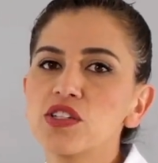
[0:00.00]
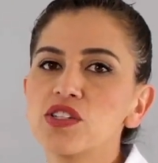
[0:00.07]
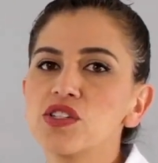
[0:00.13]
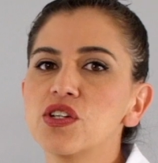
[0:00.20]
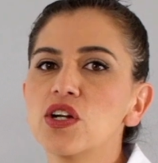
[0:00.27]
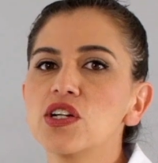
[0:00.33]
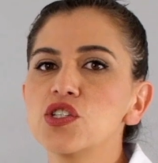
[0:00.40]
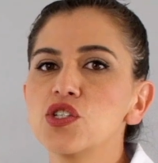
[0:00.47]

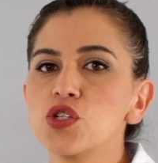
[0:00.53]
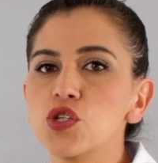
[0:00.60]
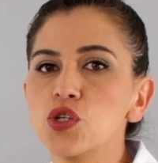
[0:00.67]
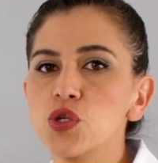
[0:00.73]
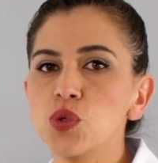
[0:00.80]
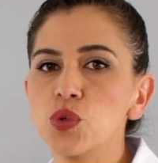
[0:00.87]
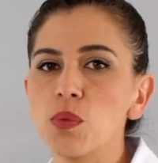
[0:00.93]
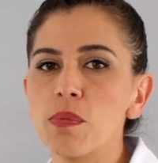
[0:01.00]
starts
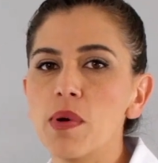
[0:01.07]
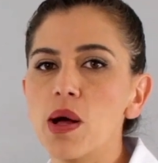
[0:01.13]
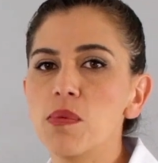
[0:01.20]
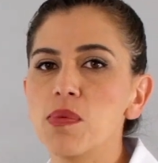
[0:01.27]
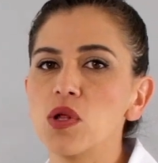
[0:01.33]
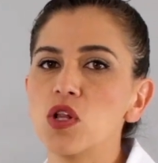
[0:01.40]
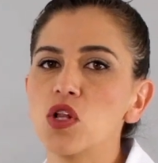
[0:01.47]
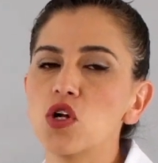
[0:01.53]
to
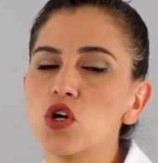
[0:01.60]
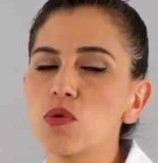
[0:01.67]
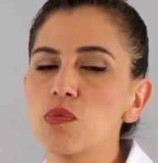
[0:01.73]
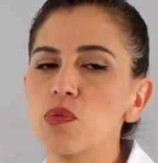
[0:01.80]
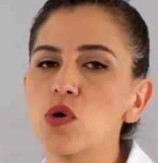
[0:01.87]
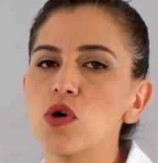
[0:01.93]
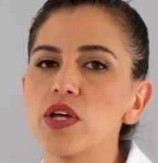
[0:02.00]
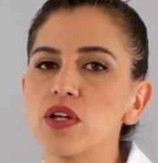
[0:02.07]
bubble or
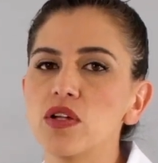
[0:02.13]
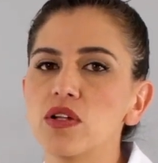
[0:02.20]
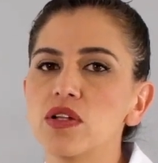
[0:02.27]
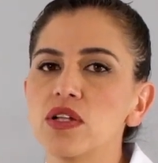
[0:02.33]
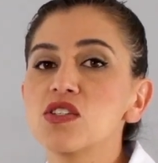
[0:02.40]
boil.